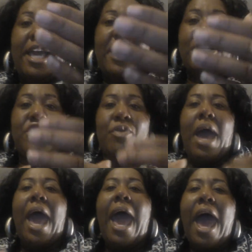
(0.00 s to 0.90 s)
into
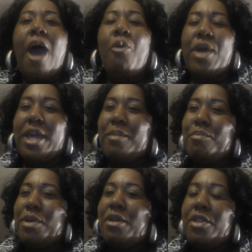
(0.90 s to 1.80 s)
how we can
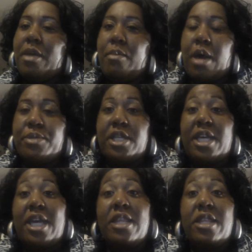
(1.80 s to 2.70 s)
build them up to
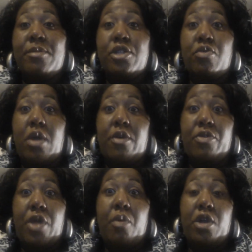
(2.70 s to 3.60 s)
get them to where
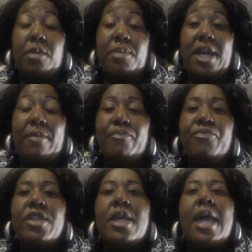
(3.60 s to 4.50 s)
they want to be.
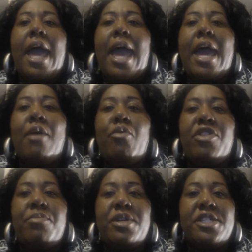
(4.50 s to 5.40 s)
And
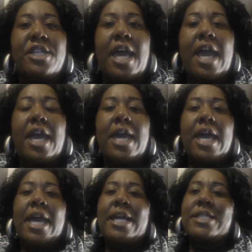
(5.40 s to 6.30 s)
with Piaget,
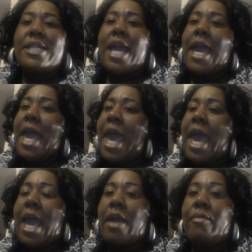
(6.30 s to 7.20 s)
he's saying,
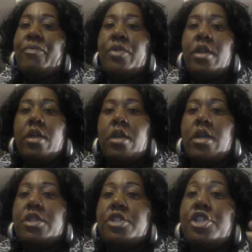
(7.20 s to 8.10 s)
hey,
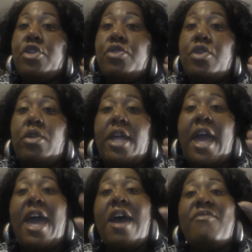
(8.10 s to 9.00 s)
children only
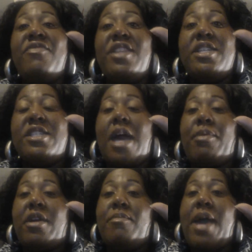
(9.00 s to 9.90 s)
have this
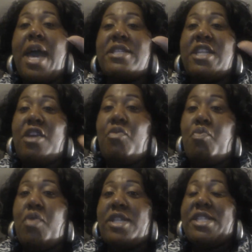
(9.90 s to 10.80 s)
type of capacity
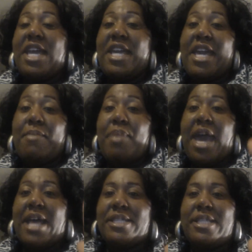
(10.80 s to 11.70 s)
once they get
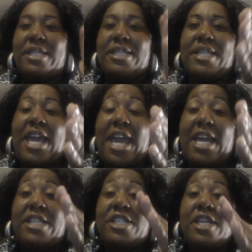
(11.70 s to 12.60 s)
past this
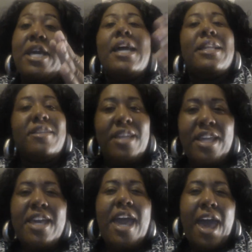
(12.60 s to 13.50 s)
stage. Did
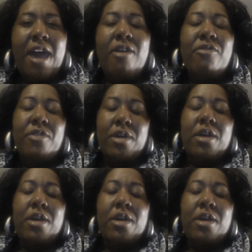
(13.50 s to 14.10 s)
he have